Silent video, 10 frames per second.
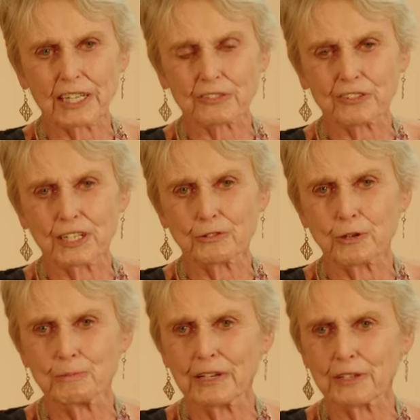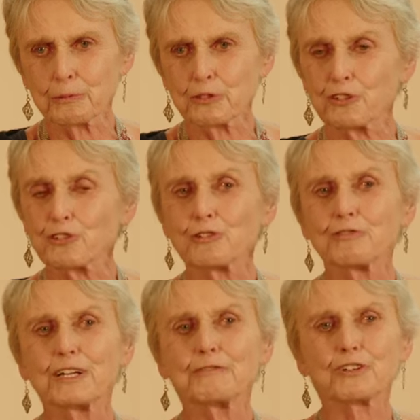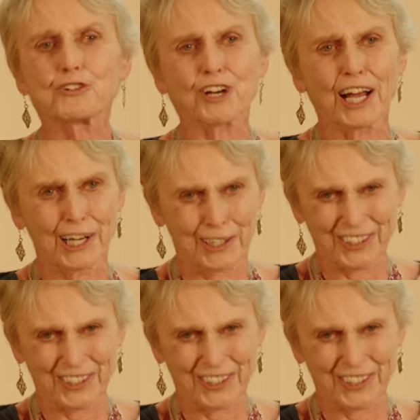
saying to a mother, which is your favourite child?